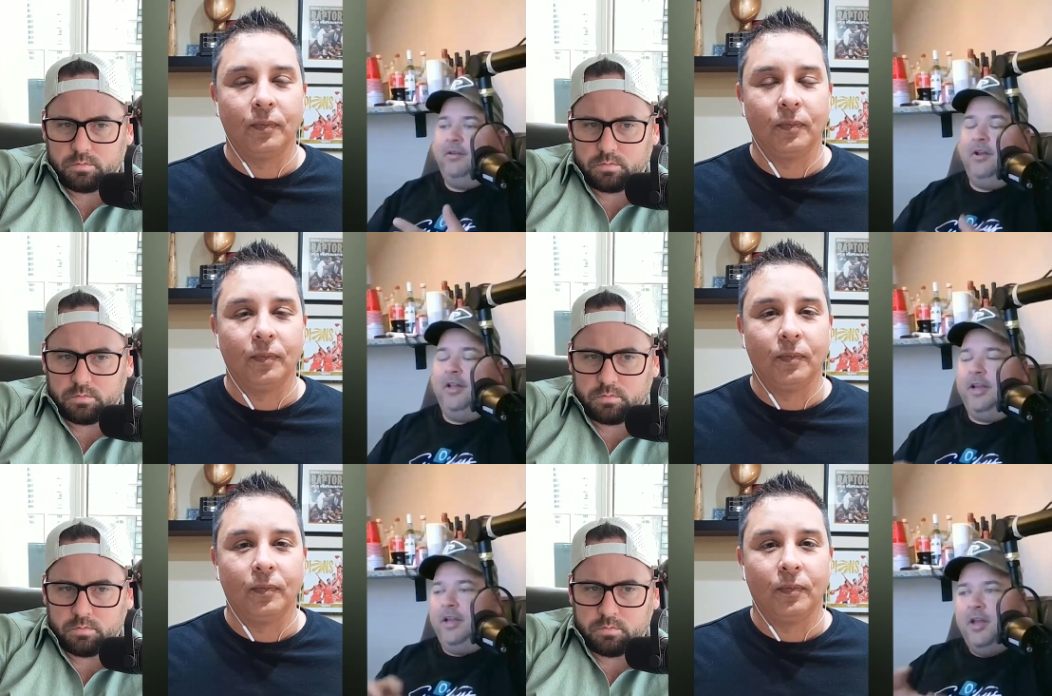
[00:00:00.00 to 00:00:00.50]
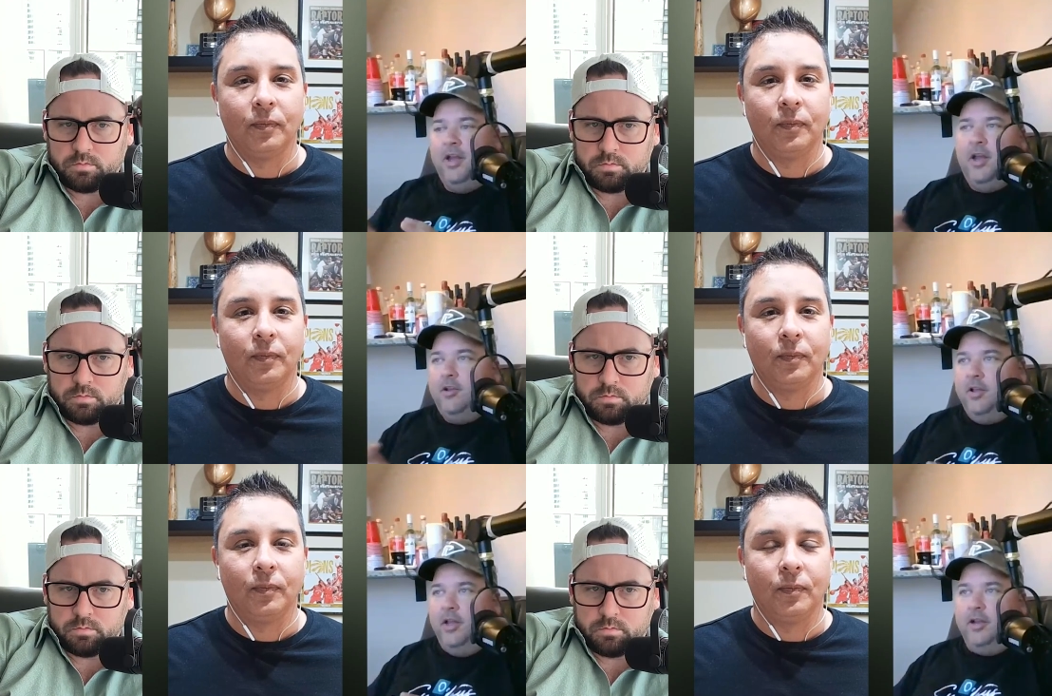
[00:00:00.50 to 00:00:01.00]
Speaker 1: you know, like
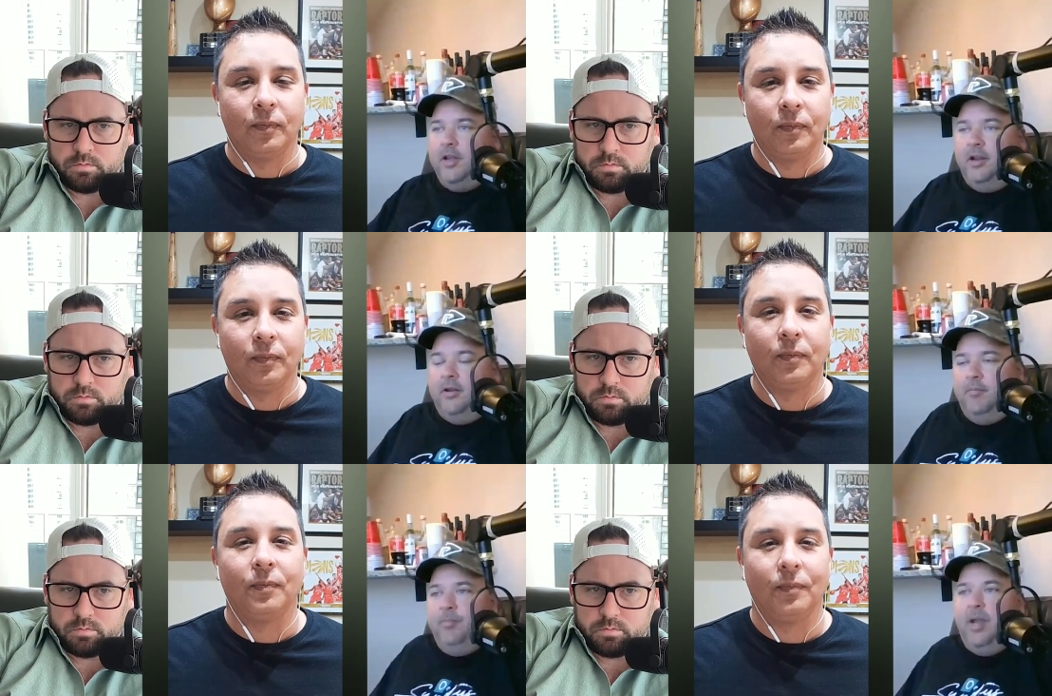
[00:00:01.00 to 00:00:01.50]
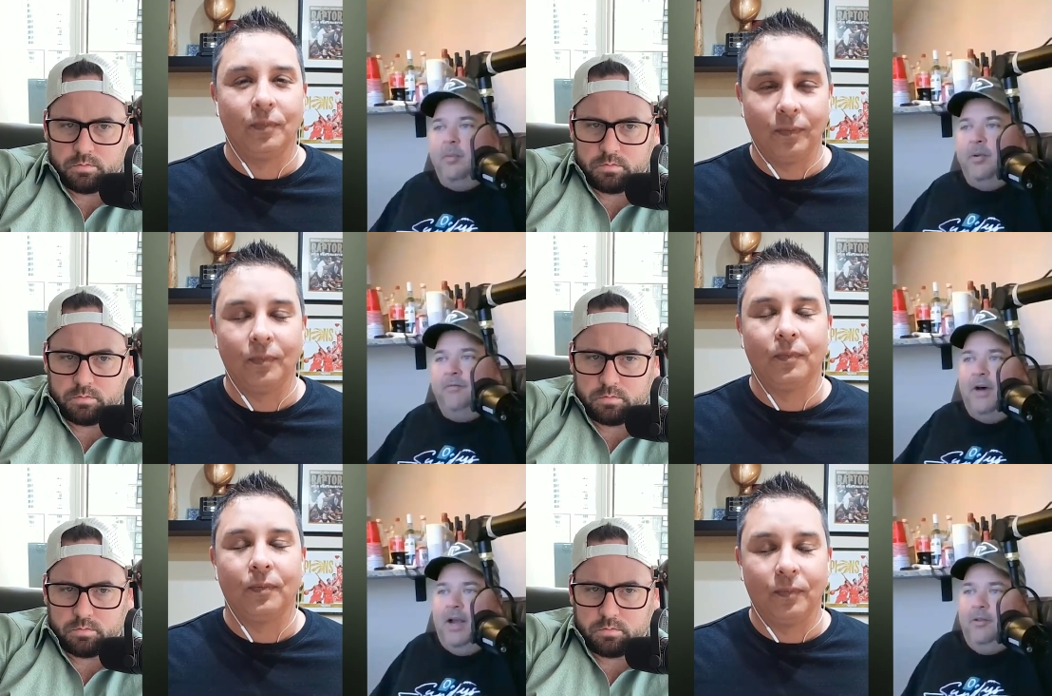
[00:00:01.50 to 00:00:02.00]
be able to
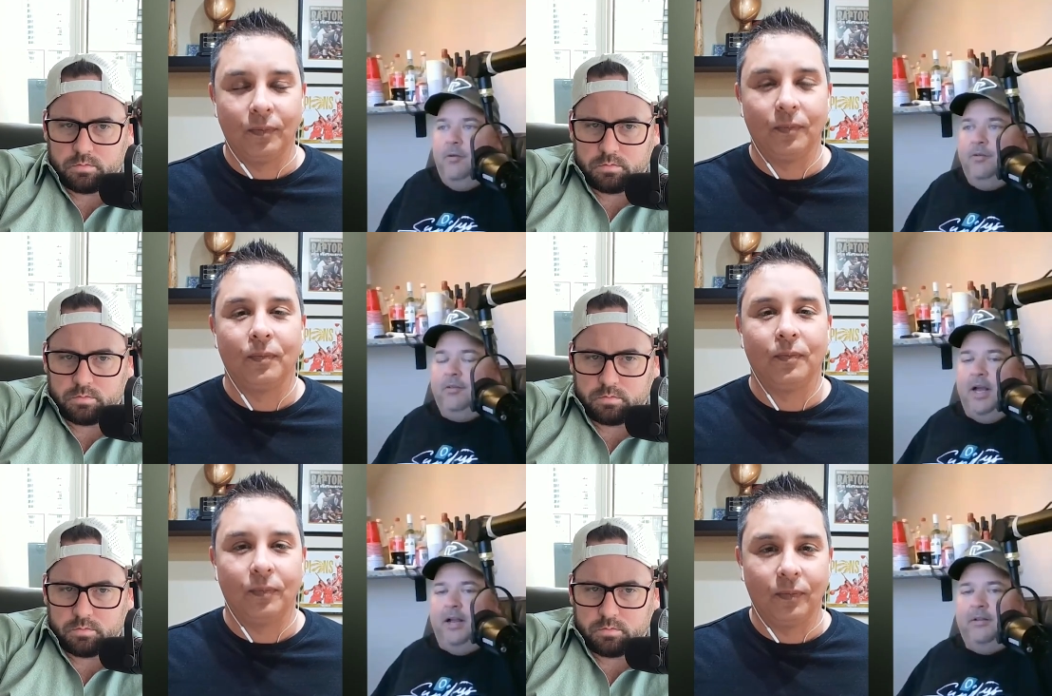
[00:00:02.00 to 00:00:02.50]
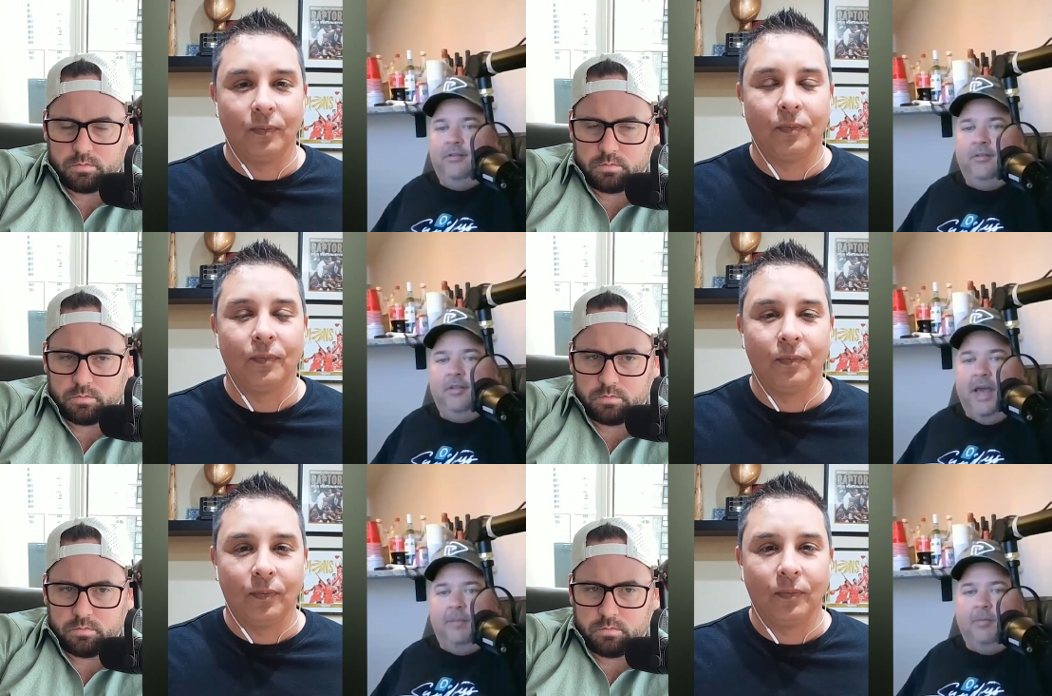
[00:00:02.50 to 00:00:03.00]
find those lines
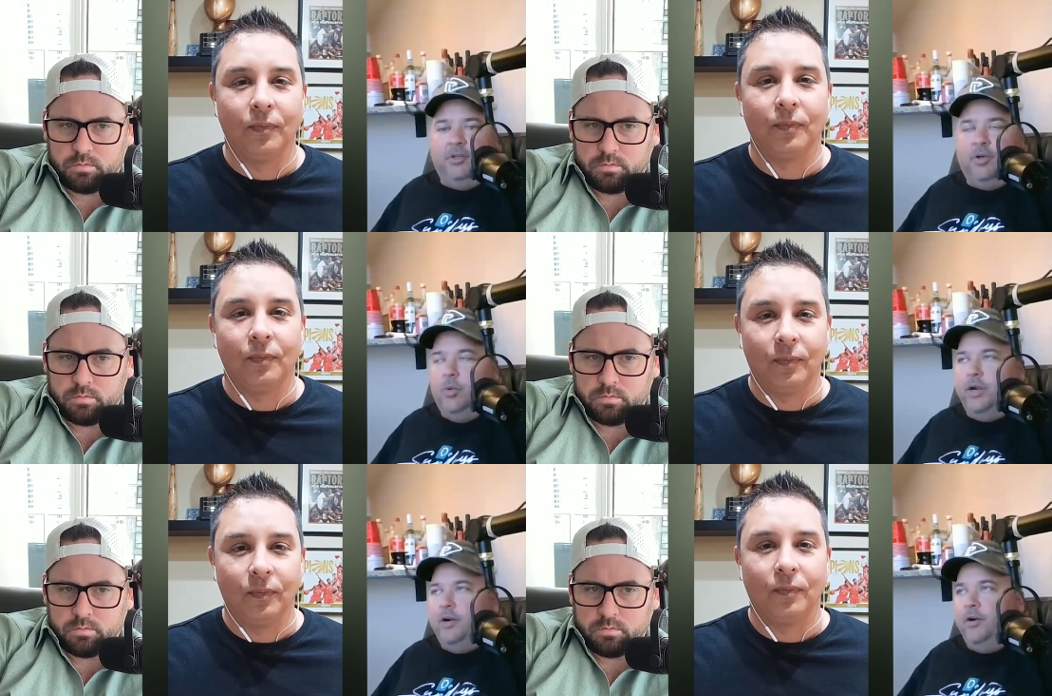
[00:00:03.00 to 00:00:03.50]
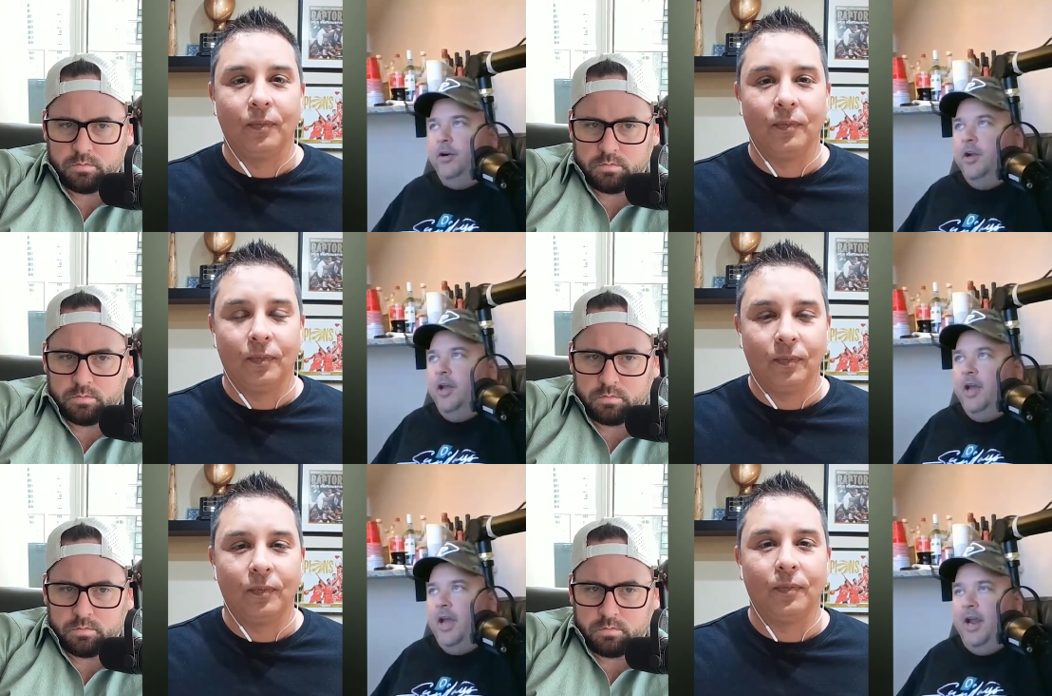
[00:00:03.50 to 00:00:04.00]
that much quicker
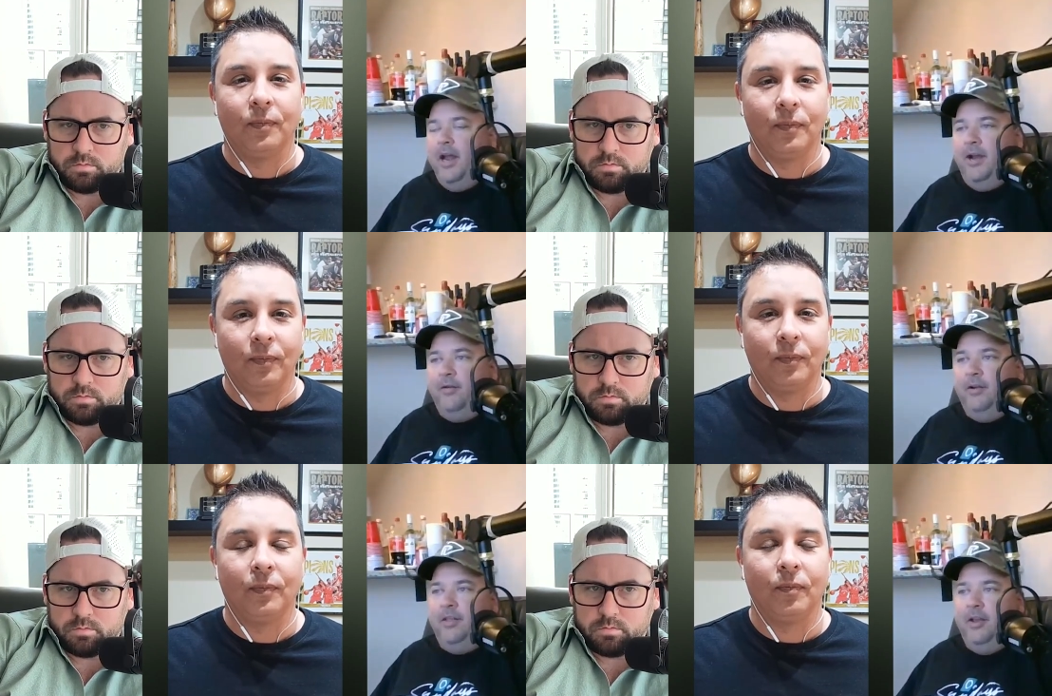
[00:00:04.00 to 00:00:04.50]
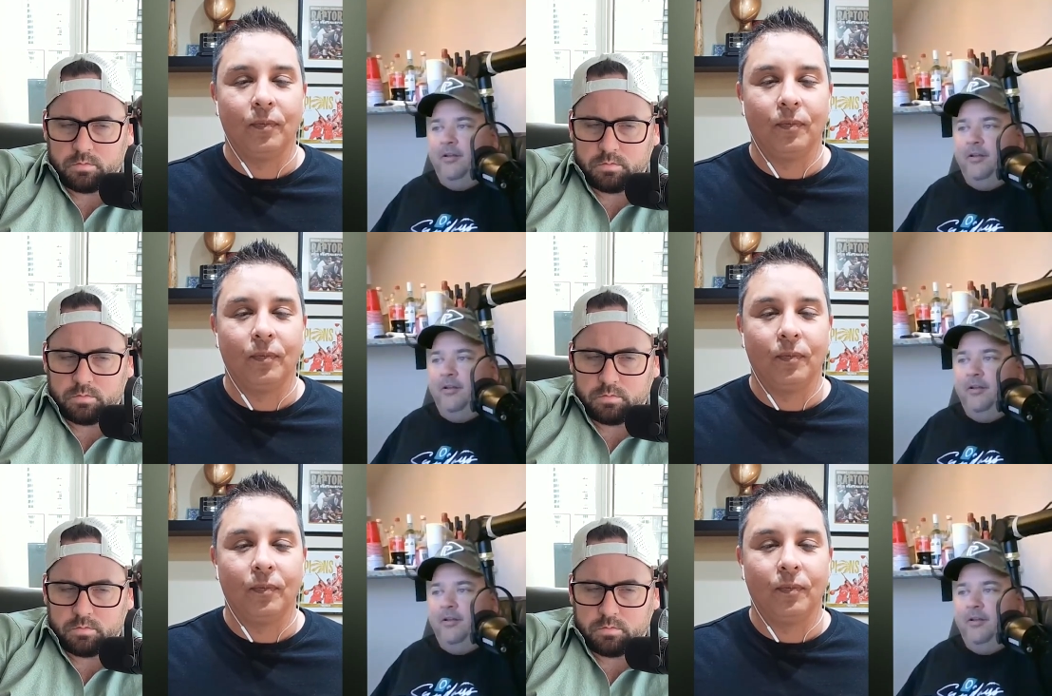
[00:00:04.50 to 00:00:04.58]
and everything.